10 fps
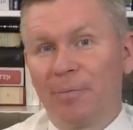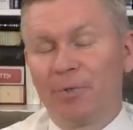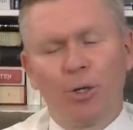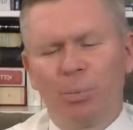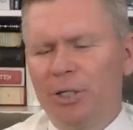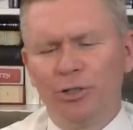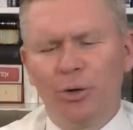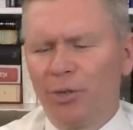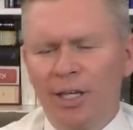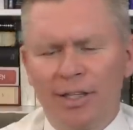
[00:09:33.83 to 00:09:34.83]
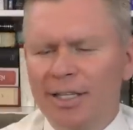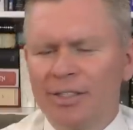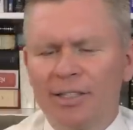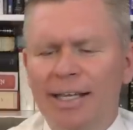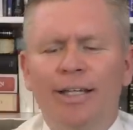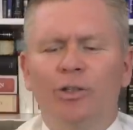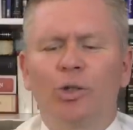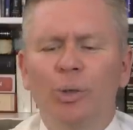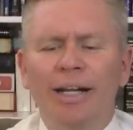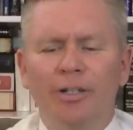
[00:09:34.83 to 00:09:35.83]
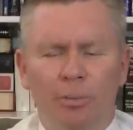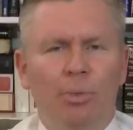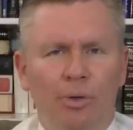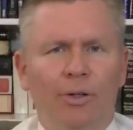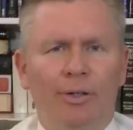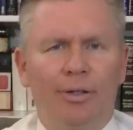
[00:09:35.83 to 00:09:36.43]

So please don't think this incredible.